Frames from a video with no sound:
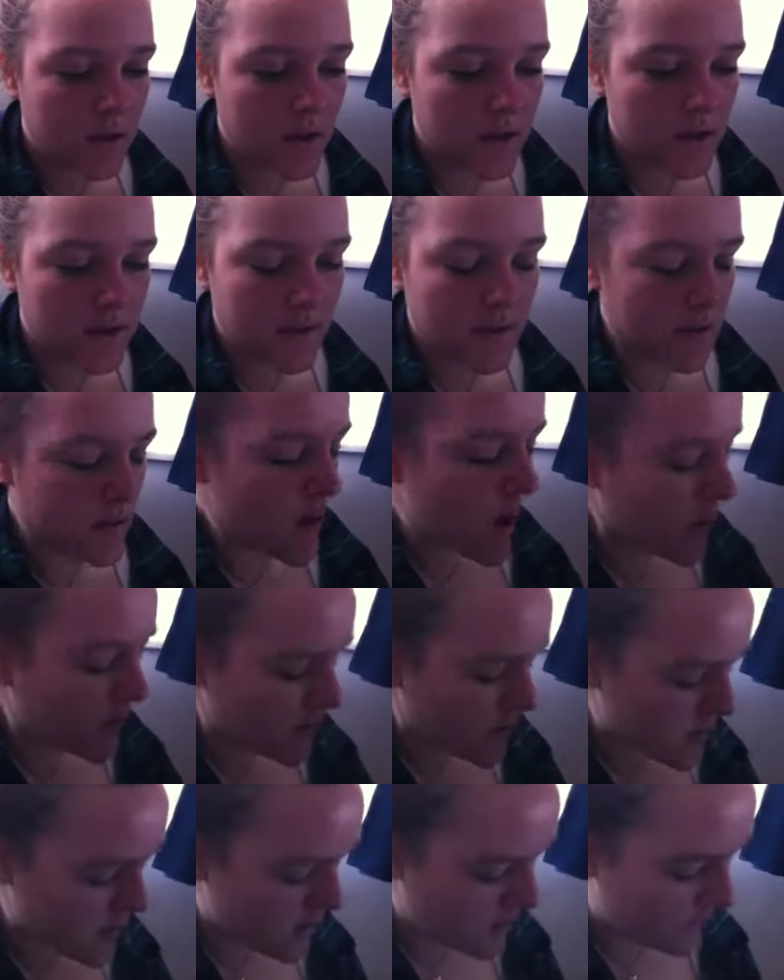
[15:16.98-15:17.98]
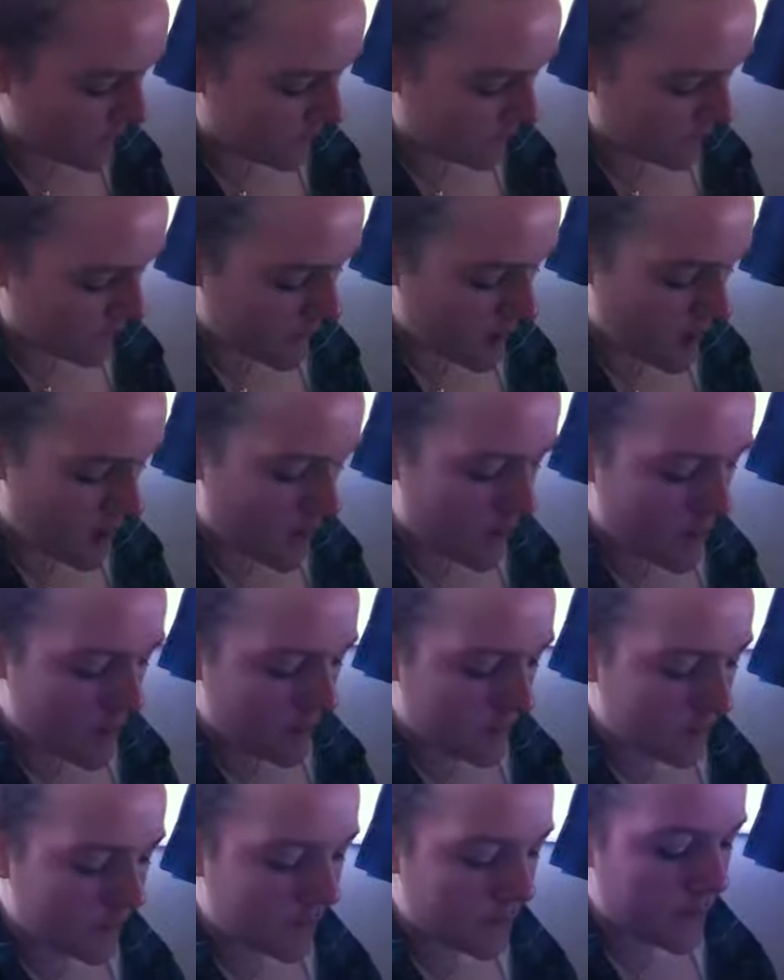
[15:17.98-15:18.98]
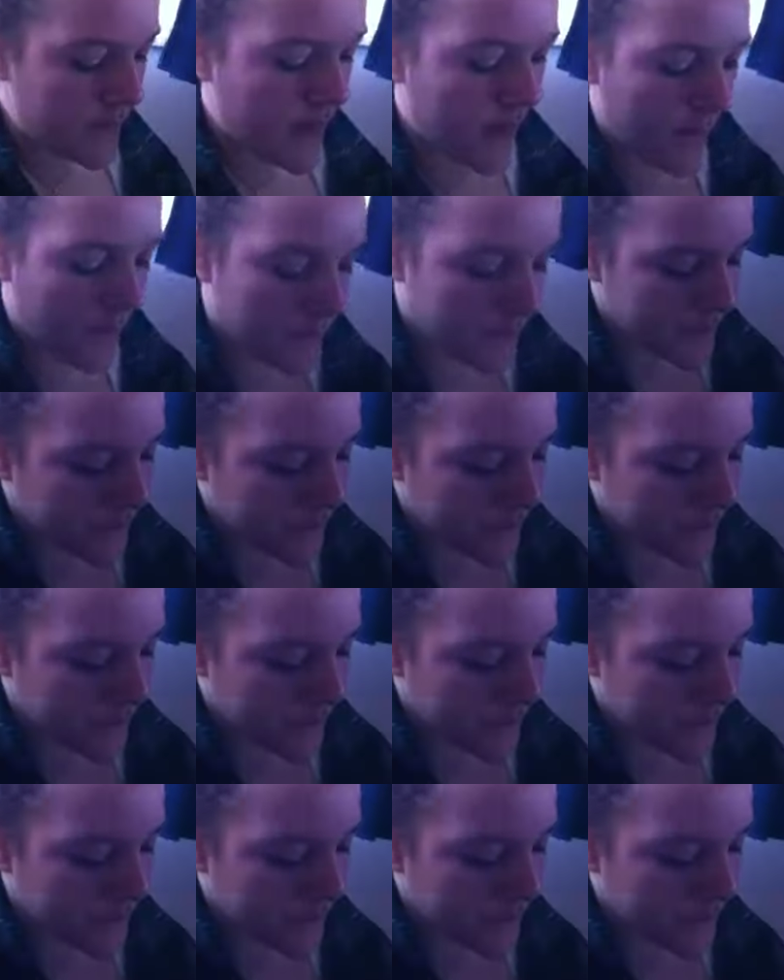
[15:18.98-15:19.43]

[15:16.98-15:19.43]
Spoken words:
Cause that's awesome. Yeah.